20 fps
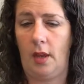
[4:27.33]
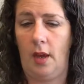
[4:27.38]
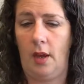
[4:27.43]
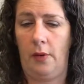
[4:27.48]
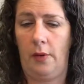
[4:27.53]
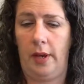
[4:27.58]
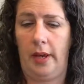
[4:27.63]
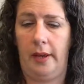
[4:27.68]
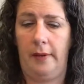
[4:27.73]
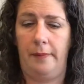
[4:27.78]

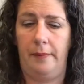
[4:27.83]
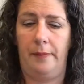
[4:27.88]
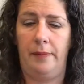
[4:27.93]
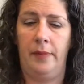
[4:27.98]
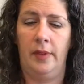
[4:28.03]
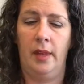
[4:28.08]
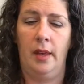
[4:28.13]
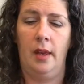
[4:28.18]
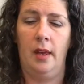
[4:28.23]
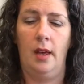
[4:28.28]
Okay.
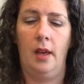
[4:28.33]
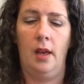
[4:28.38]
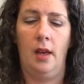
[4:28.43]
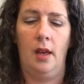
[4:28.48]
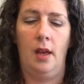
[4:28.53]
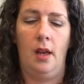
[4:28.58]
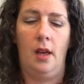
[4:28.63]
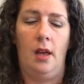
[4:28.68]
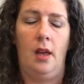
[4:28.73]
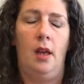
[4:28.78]

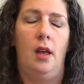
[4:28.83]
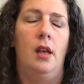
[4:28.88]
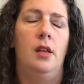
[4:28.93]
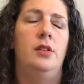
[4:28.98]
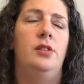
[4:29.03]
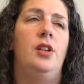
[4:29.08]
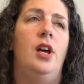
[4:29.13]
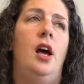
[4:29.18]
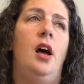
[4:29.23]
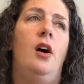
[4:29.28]

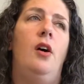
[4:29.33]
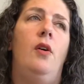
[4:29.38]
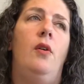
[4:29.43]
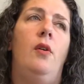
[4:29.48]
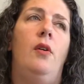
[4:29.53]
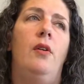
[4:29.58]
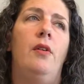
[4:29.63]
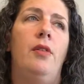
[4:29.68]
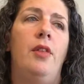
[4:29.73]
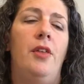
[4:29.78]
So
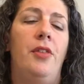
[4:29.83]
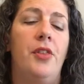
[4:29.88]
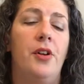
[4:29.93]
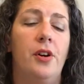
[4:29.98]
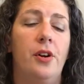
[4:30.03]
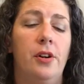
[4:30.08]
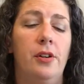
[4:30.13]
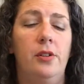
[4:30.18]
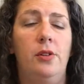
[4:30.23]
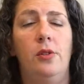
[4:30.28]
the
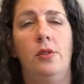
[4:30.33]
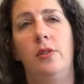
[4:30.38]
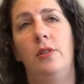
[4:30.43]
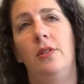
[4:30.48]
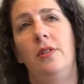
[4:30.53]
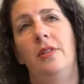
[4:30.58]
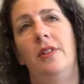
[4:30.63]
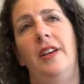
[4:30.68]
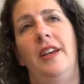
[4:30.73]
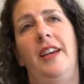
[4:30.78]
third
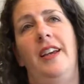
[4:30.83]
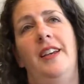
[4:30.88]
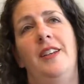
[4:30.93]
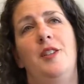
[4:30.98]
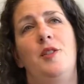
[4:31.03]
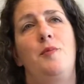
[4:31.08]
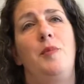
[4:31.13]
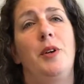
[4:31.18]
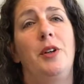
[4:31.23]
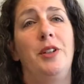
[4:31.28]
goal
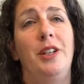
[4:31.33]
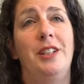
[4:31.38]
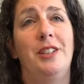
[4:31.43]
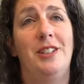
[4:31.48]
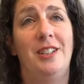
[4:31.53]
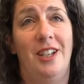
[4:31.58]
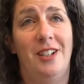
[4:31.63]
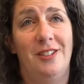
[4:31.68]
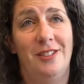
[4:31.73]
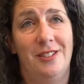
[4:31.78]
is building
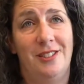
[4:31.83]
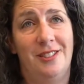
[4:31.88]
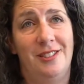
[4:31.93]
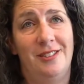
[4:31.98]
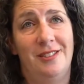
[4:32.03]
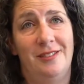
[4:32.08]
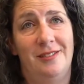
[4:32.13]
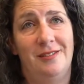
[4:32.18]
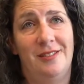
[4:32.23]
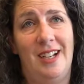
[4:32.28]
skills,
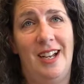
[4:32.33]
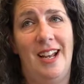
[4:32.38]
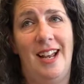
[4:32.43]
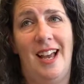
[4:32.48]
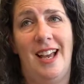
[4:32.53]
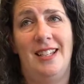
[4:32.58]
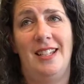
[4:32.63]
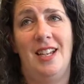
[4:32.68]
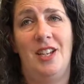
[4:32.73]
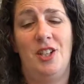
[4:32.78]
right?
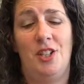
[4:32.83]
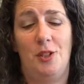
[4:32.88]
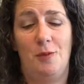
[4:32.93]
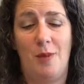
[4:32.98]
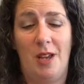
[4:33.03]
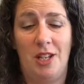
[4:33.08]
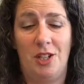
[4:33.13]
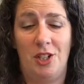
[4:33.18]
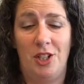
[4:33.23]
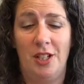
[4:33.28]
As I just
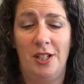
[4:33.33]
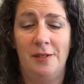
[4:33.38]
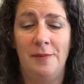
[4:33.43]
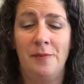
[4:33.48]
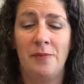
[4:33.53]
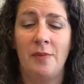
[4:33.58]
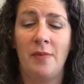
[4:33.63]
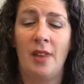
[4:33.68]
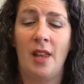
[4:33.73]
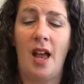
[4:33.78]
mentioned.
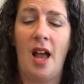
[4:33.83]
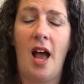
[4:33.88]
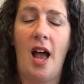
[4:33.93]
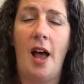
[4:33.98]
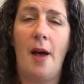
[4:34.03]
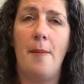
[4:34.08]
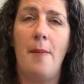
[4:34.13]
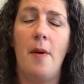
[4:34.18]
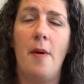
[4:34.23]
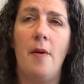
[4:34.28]

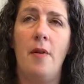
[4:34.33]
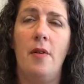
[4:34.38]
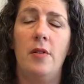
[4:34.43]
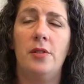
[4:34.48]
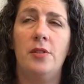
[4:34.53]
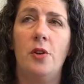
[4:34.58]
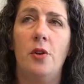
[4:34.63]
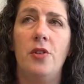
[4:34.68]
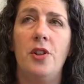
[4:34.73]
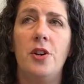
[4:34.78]

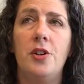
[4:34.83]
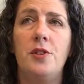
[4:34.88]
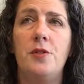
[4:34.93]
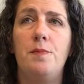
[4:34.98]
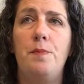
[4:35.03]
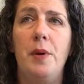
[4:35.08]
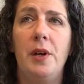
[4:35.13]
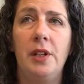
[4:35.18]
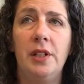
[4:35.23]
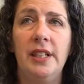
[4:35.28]
So there's
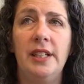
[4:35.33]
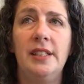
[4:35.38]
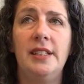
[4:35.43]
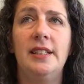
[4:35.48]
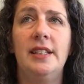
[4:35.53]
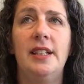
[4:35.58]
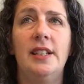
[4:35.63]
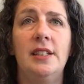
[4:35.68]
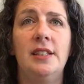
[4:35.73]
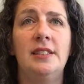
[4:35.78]
building
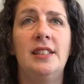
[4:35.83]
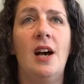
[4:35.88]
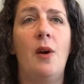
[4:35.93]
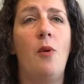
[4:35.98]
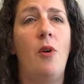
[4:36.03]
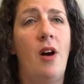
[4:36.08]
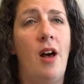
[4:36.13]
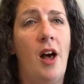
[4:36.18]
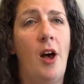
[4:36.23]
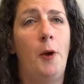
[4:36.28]
skills that
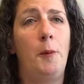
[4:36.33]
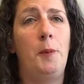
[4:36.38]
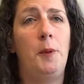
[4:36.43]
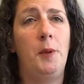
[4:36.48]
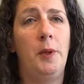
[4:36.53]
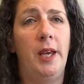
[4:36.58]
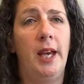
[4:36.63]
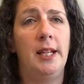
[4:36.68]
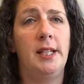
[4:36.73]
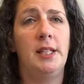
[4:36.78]
will help you
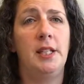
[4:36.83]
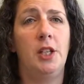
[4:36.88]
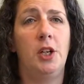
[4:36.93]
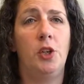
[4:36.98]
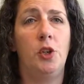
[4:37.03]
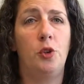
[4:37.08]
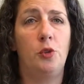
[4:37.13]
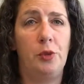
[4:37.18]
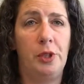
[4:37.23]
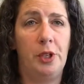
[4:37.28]
get to the
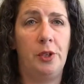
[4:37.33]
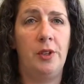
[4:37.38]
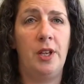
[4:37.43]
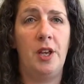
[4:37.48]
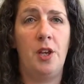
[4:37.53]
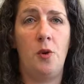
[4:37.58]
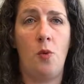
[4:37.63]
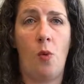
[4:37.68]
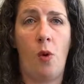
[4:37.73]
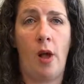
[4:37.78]
career
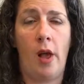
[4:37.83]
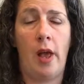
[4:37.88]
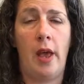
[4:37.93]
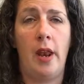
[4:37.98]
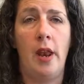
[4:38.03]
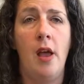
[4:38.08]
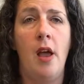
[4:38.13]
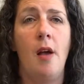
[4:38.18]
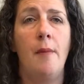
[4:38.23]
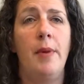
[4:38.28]
that you want,
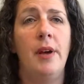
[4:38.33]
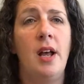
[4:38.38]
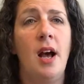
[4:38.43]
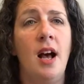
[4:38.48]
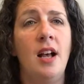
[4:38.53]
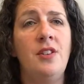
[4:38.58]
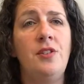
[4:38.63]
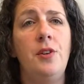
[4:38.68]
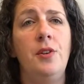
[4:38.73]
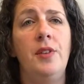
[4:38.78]
but
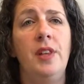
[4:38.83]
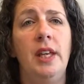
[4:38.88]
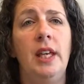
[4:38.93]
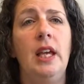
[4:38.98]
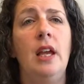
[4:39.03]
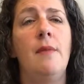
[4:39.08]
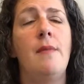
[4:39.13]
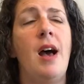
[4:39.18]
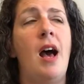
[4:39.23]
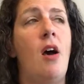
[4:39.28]
also
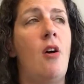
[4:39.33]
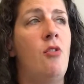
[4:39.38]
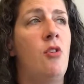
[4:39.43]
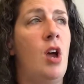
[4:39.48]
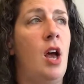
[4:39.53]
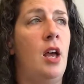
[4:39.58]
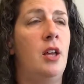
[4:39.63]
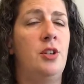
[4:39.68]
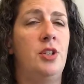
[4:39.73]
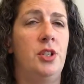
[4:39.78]
thinking about
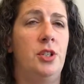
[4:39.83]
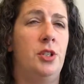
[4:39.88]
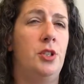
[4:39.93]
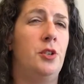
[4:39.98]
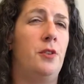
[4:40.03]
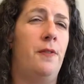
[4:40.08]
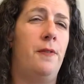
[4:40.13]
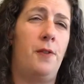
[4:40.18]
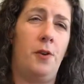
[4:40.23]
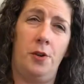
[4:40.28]
not just
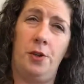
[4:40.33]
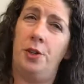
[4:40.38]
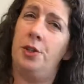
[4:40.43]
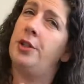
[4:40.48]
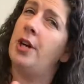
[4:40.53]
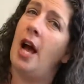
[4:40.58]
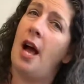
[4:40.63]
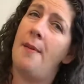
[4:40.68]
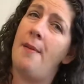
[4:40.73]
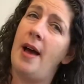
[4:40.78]
your first
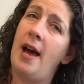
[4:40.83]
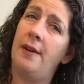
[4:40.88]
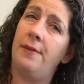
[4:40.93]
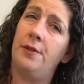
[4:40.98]
job